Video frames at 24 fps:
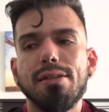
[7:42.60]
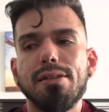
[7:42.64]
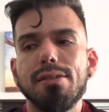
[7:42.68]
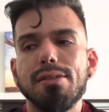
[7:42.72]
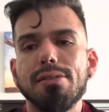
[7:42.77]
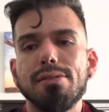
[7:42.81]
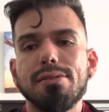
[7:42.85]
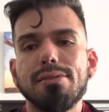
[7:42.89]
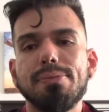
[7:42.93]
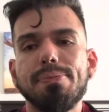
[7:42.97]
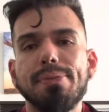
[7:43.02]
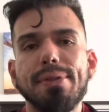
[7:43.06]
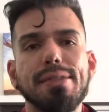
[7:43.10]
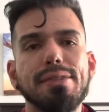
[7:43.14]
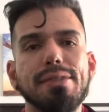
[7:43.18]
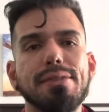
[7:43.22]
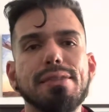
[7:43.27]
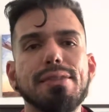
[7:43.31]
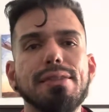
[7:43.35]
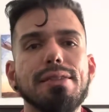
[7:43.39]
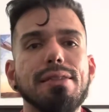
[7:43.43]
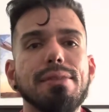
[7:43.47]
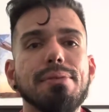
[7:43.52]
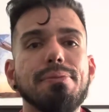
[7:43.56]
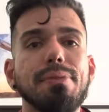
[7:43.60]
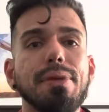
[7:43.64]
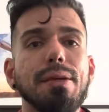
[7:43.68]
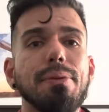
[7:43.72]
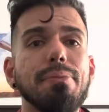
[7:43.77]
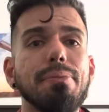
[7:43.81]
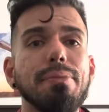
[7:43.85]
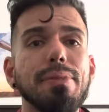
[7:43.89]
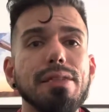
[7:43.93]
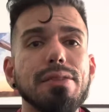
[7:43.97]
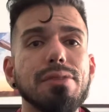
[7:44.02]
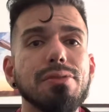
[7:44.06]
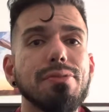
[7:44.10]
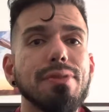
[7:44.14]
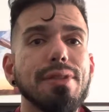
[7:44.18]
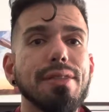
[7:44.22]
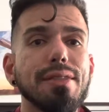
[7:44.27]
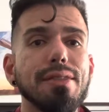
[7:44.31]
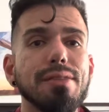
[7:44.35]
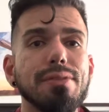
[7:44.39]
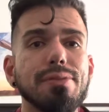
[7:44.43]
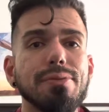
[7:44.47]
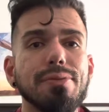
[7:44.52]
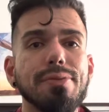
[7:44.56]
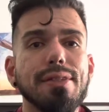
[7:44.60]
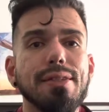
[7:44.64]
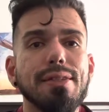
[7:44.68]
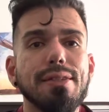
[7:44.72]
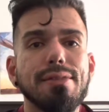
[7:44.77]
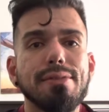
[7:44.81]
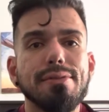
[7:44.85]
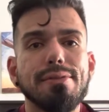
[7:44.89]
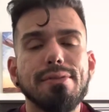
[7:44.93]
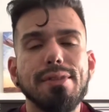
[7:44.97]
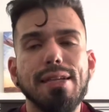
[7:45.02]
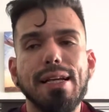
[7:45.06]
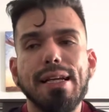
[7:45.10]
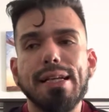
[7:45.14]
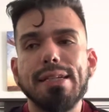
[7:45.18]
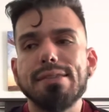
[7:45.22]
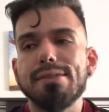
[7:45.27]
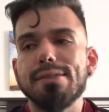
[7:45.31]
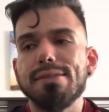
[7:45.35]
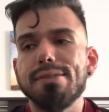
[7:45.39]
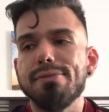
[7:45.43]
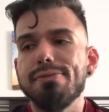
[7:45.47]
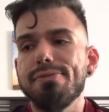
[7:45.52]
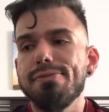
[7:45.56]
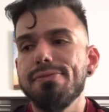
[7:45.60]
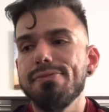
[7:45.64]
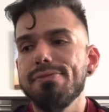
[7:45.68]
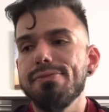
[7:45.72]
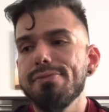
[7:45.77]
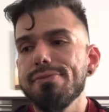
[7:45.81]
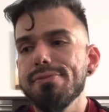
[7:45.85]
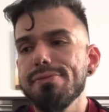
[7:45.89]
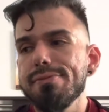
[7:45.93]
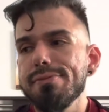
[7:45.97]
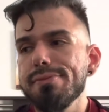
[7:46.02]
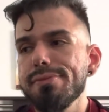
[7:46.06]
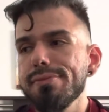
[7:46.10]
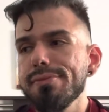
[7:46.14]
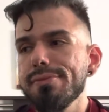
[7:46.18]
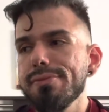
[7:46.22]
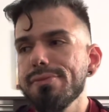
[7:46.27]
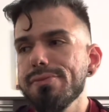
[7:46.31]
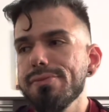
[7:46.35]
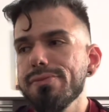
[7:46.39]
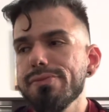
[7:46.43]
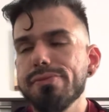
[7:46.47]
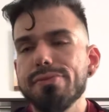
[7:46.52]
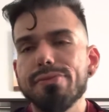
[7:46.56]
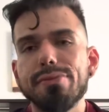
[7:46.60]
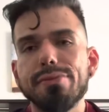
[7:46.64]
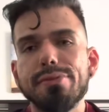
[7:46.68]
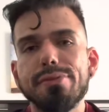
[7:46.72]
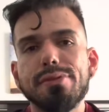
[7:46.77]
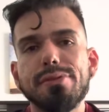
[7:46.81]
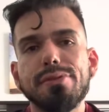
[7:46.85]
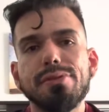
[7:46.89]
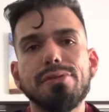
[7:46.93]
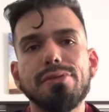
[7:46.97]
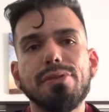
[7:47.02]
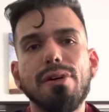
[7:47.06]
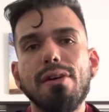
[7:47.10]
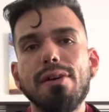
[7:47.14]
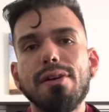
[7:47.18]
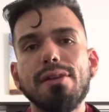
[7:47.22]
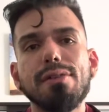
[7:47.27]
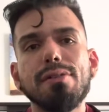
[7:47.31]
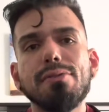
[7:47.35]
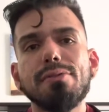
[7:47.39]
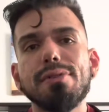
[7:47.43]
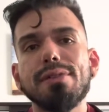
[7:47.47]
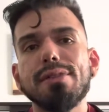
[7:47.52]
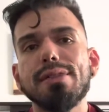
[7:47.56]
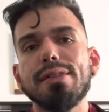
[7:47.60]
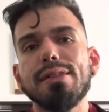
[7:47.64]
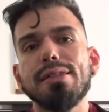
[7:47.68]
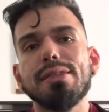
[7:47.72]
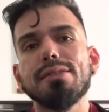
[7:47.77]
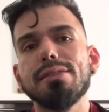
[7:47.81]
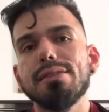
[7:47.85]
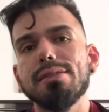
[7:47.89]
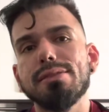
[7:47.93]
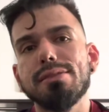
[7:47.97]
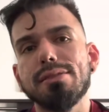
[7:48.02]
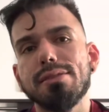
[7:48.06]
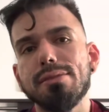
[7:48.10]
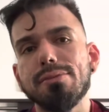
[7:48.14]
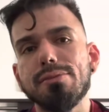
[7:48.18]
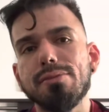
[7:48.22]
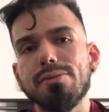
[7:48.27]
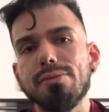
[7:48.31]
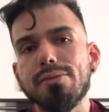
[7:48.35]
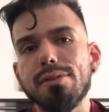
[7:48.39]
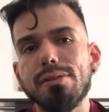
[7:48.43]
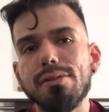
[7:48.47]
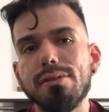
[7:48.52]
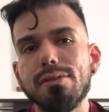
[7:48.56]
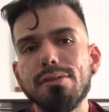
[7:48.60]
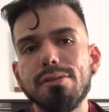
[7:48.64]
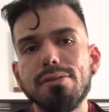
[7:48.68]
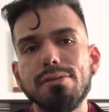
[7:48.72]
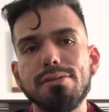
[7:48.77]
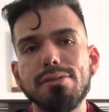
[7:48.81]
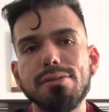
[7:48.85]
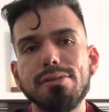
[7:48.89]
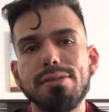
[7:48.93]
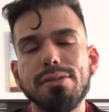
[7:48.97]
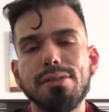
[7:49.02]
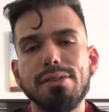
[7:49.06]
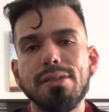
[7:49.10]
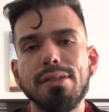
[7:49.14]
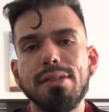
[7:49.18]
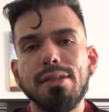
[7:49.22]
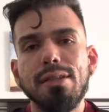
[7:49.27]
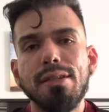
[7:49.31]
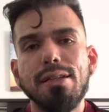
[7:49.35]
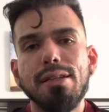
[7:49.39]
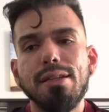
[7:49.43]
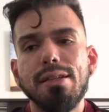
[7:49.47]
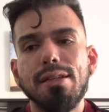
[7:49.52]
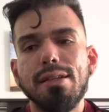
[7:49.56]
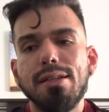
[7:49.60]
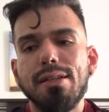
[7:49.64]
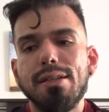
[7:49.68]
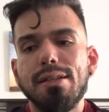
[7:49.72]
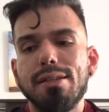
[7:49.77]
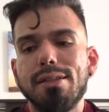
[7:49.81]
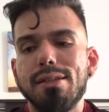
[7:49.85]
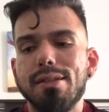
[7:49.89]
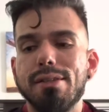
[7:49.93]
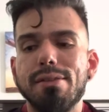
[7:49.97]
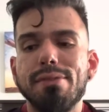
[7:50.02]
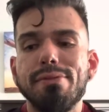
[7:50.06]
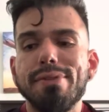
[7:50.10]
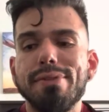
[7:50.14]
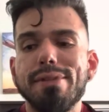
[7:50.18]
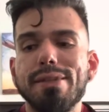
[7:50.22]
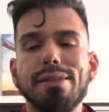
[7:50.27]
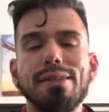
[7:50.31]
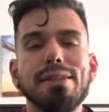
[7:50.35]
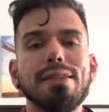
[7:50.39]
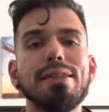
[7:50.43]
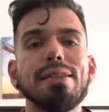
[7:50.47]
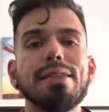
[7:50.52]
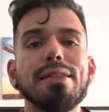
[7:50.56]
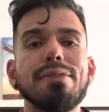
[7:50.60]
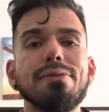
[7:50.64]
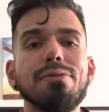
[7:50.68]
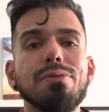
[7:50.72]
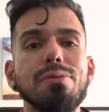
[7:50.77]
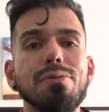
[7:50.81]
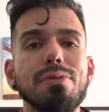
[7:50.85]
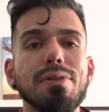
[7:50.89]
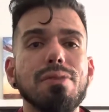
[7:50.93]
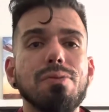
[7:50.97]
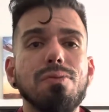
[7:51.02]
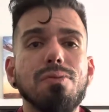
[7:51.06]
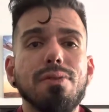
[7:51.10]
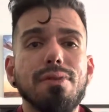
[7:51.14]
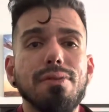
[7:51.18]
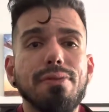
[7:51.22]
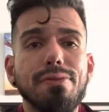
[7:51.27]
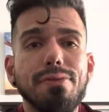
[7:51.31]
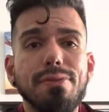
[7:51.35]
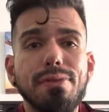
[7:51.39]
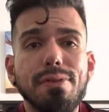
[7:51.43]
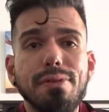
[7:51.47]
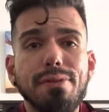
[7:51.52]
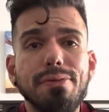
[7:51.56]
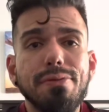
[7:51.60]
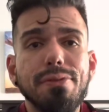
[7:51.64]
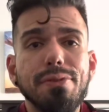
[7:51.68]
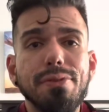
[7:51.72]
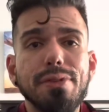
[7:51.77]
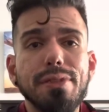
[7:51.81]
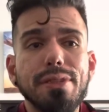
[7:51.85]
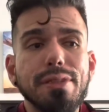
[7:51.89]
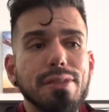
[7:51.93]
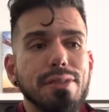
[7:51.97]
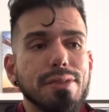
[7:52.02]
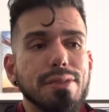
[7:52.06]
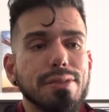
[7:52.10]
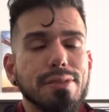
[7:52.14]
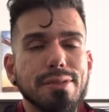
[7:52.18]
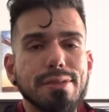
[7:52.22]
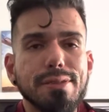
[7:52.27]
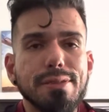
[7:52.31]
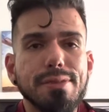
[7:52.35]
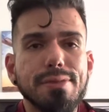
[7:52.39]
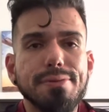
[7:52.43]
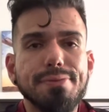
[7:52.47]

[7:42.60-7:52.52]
Especially in my mid-20s, when I actually started relationships with girls, and I even lived with one for a few years. And